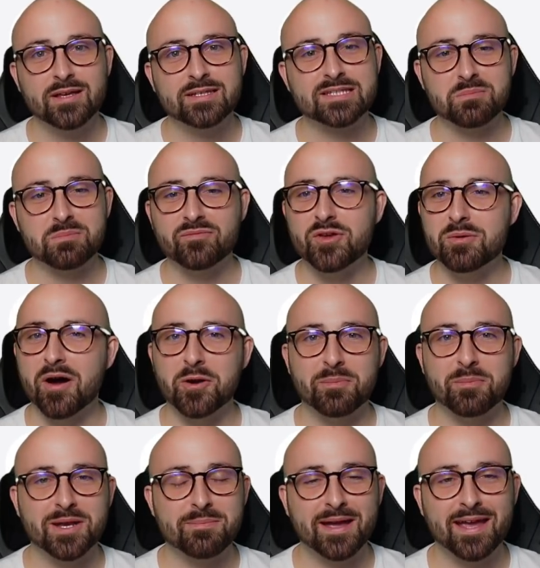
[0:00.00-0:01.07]
Some of you might not have
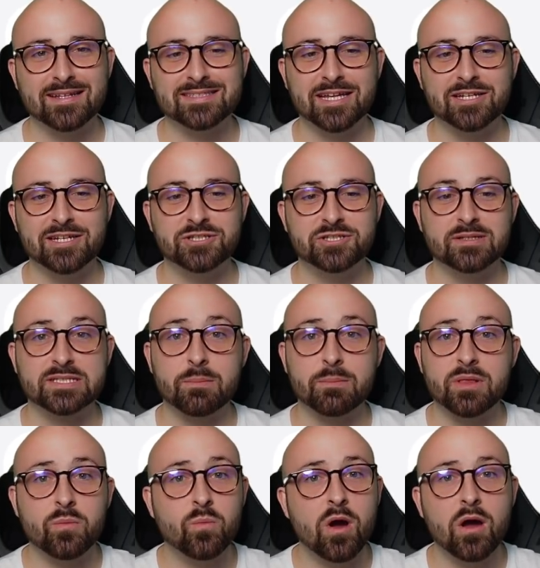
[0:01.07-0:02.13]
been paying attention. Some
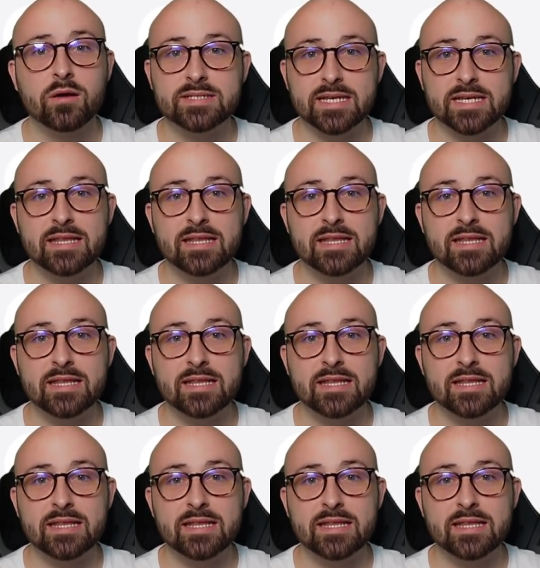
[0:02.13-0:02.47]
of the words